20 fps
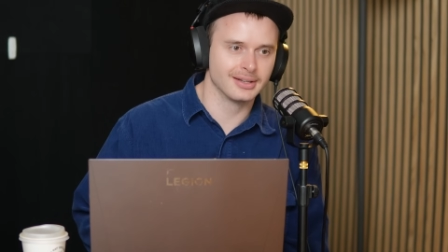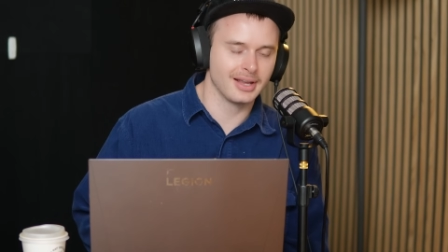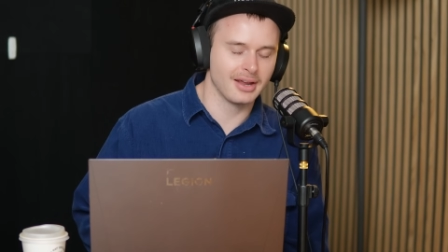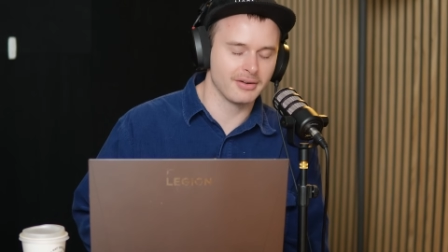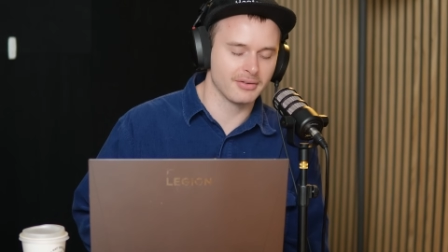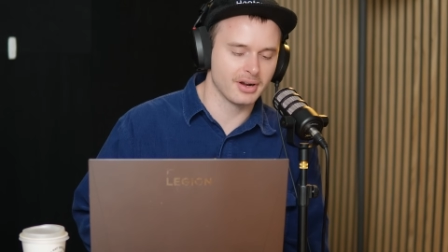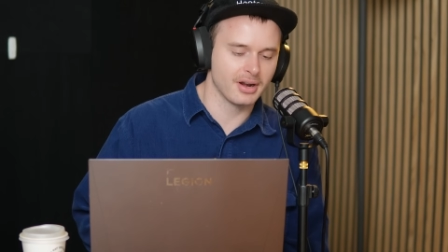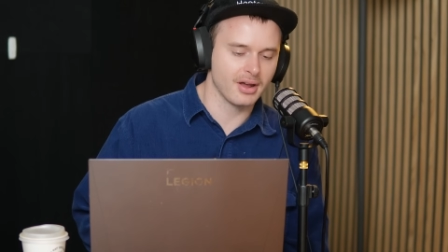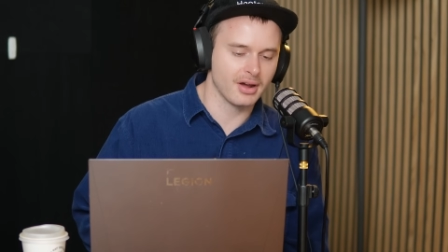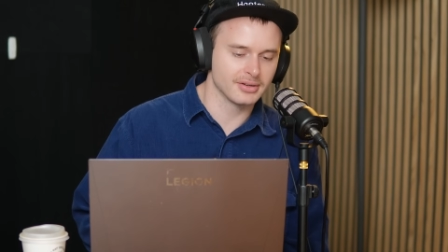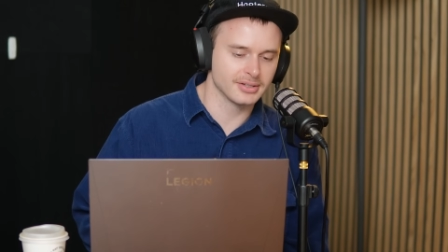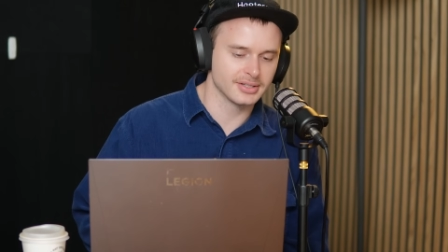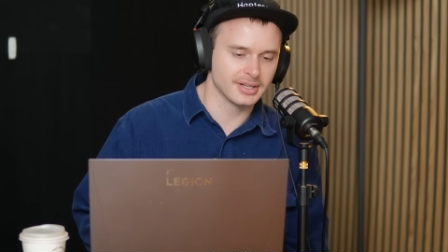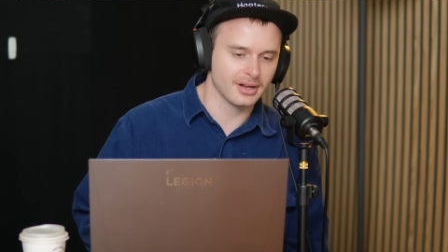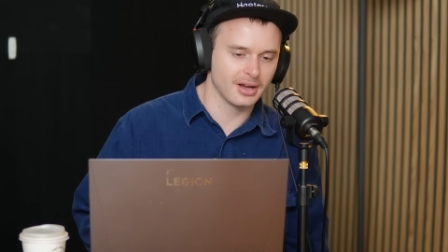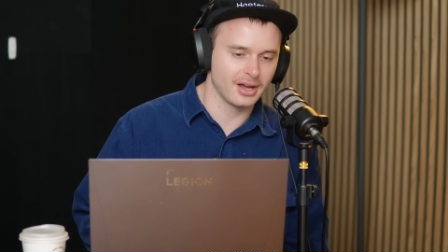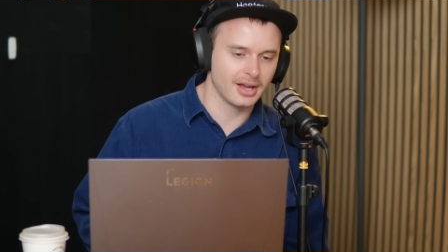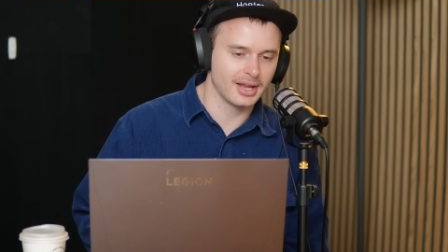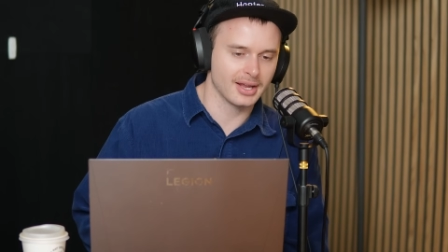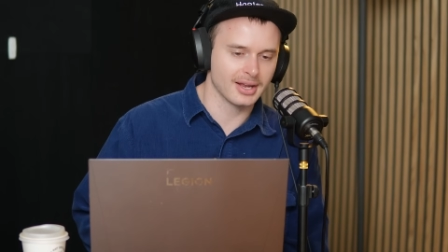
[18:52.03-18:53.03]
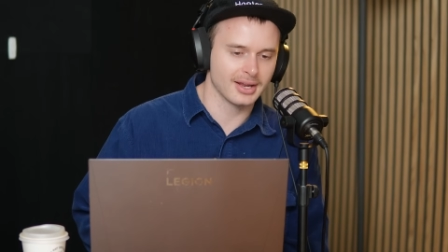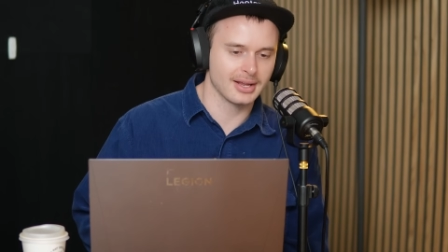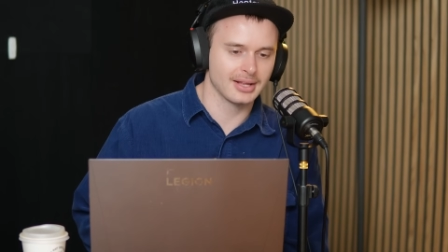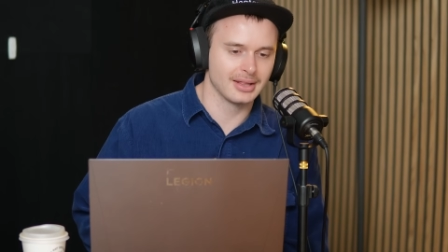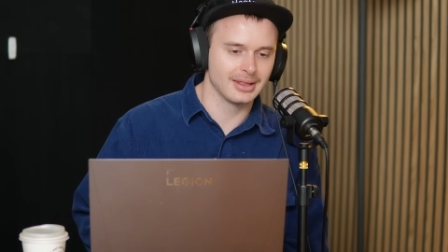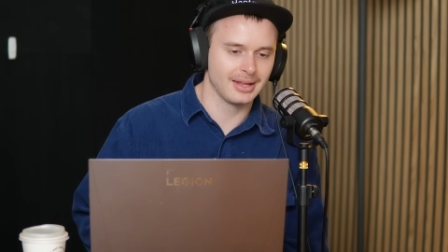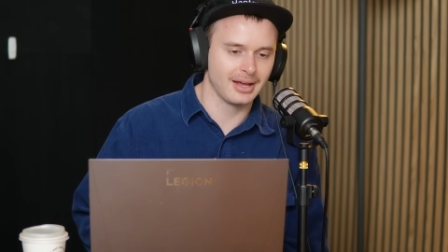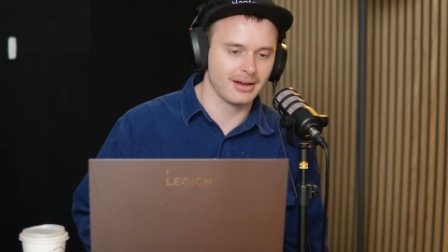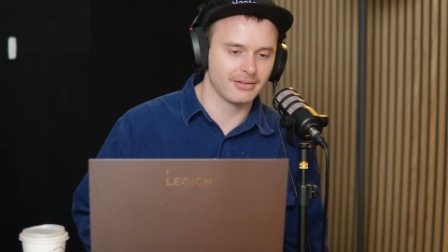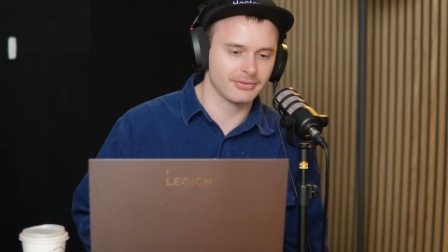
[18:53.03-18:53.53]
everyone knows that I
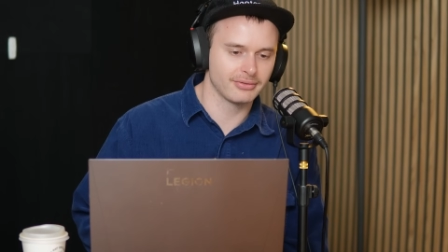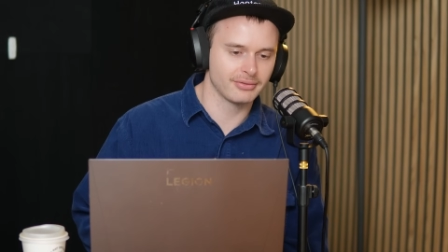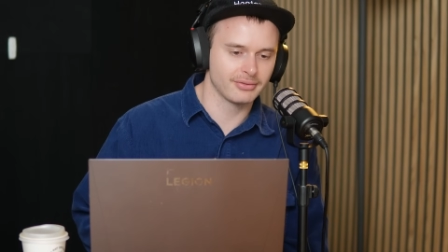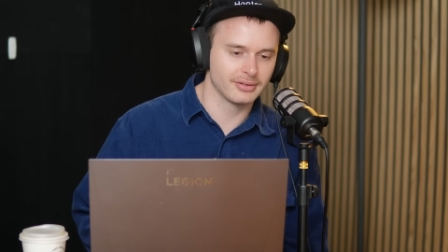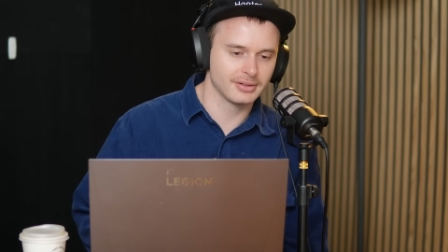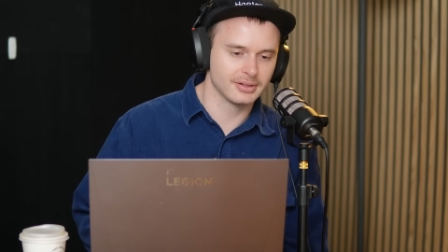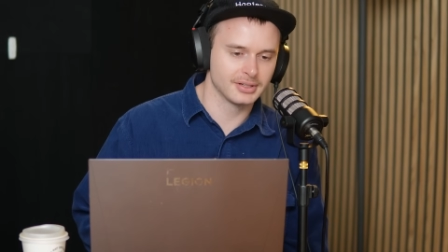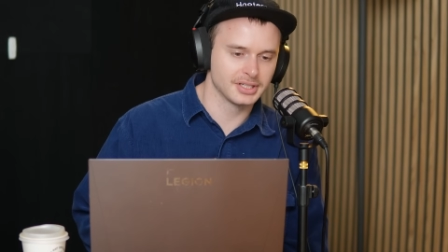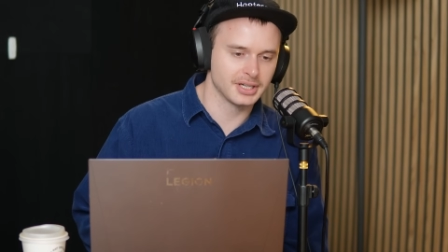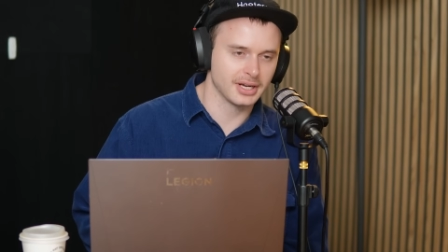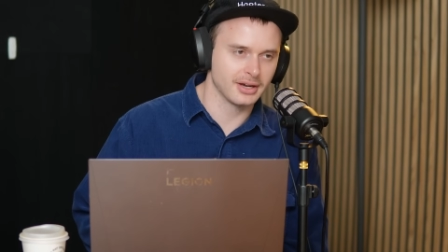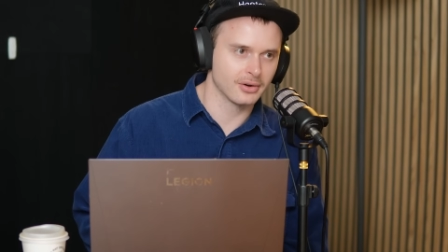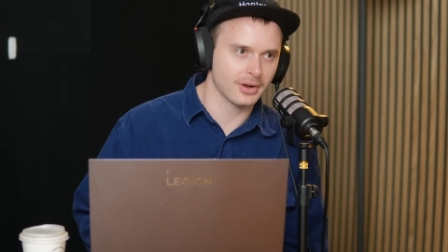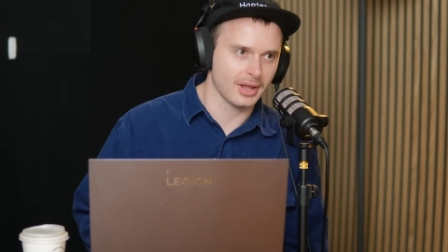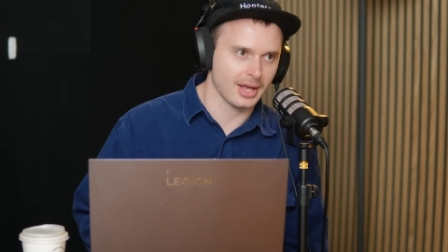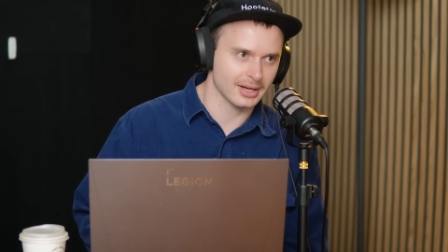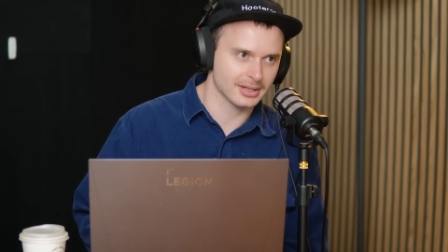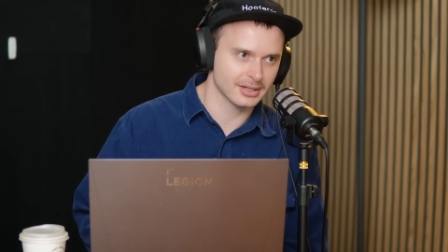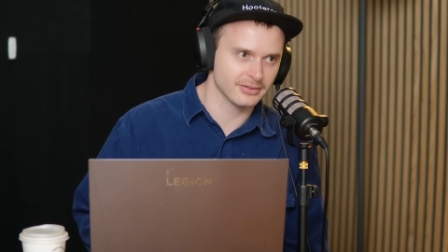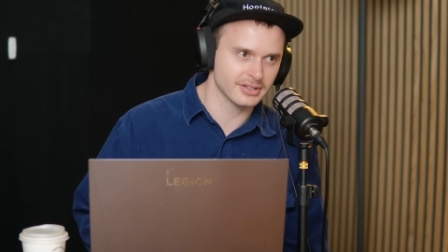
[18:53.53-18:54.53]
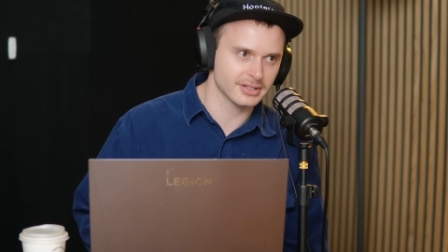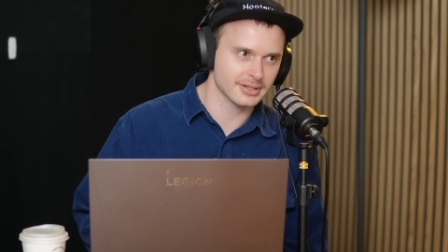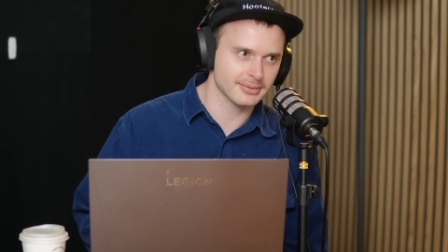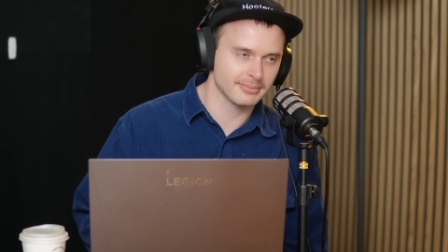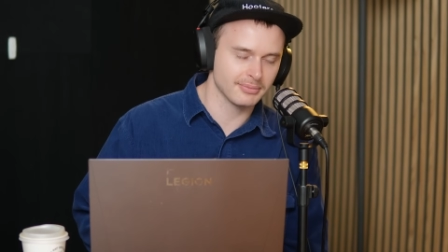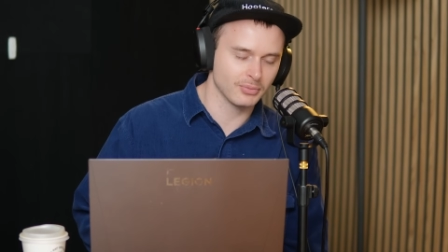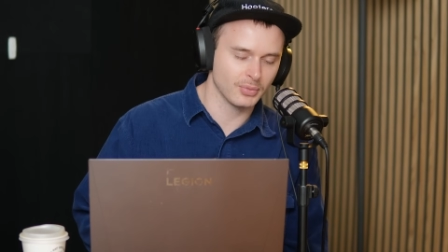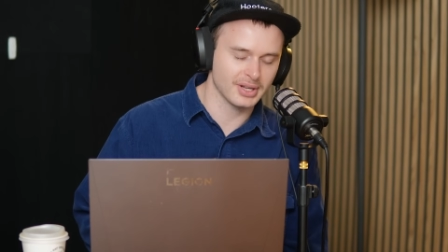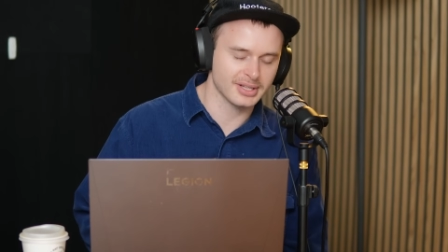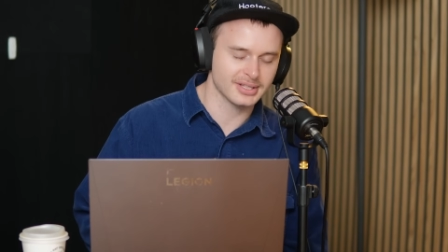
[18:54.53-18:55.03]
love shareholder
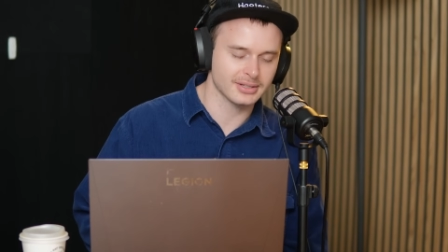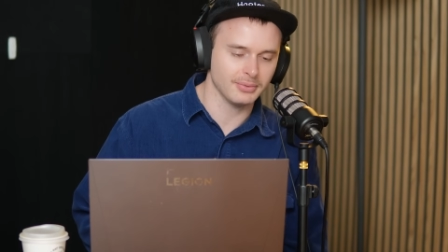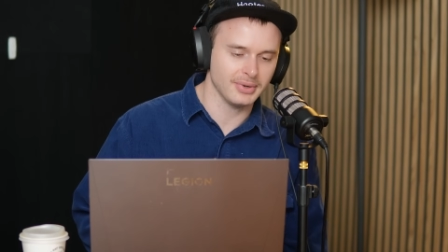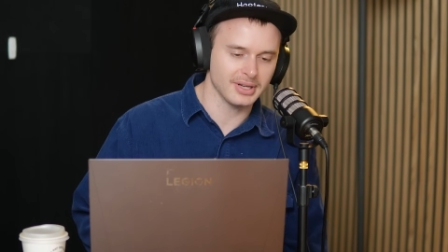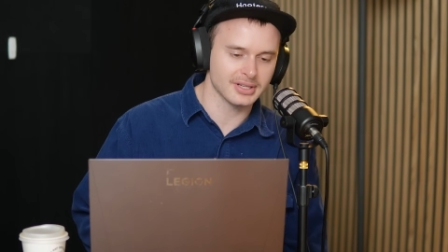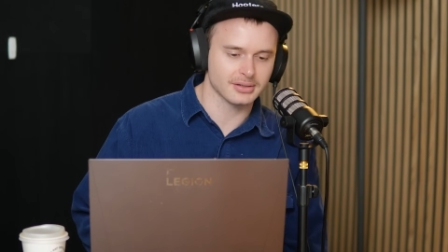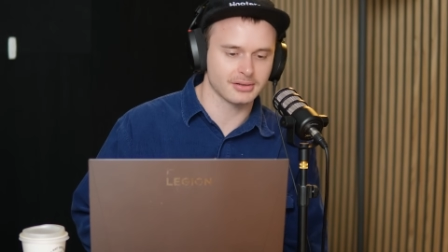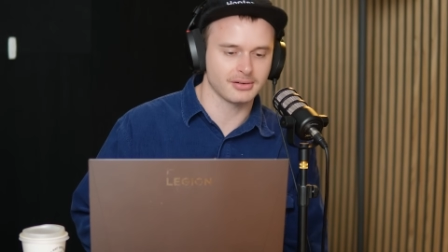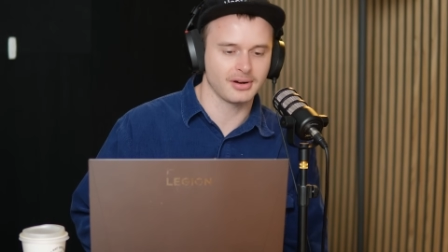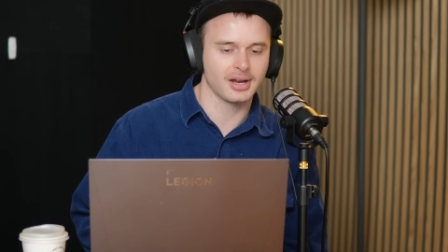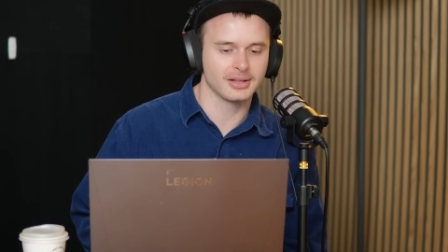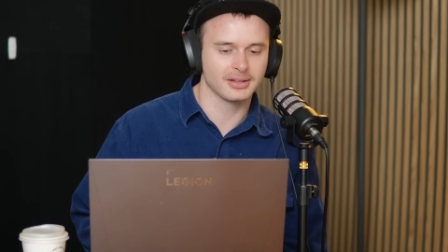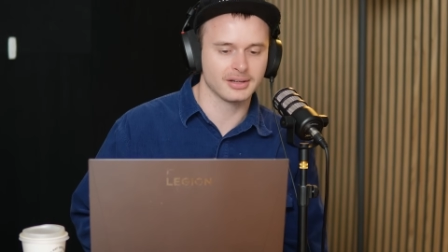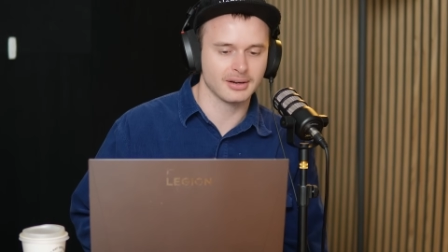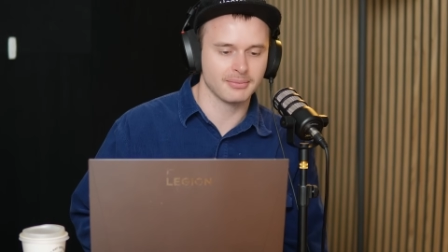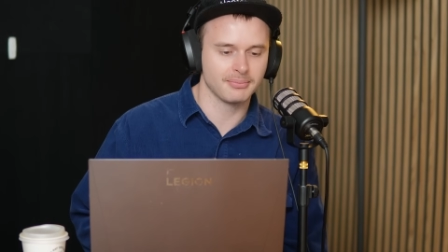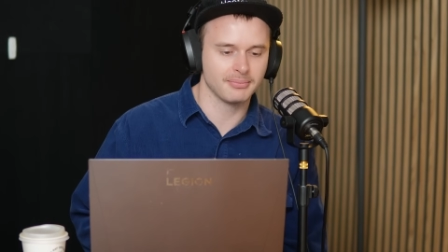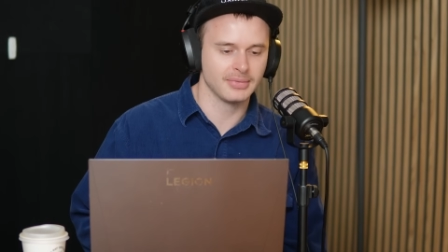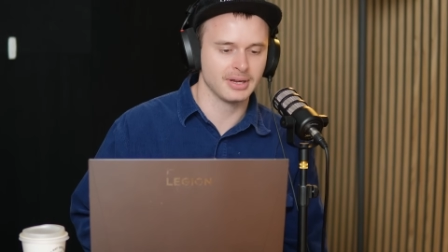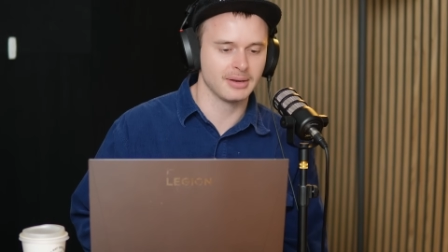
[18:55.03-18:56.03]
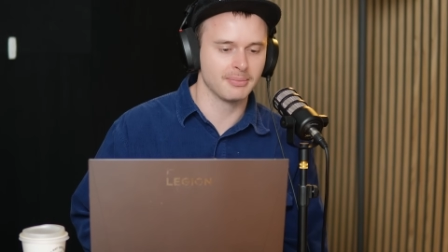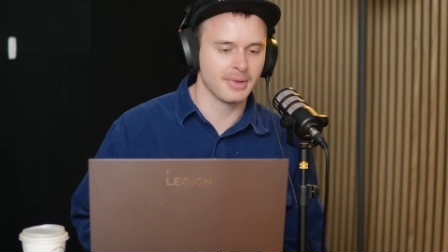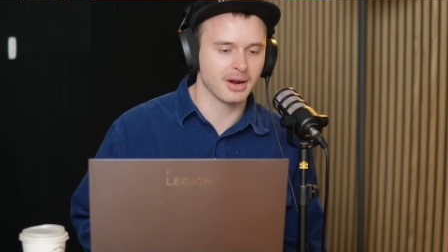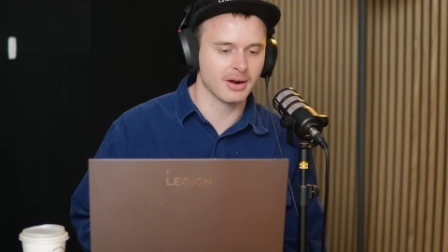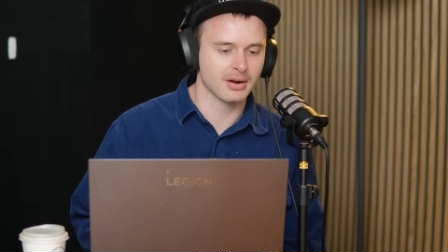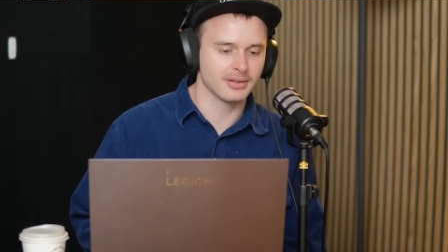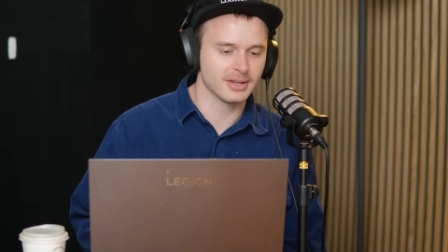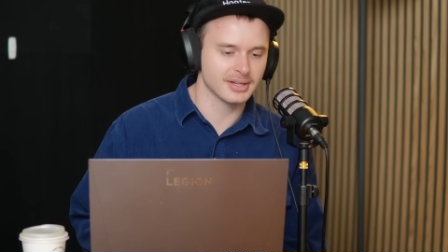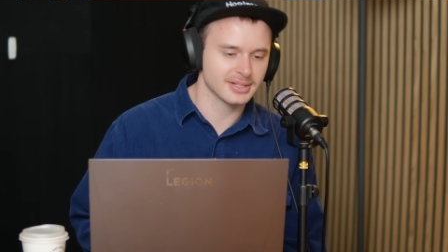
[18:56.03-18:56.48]
activism when it's grounded in merit.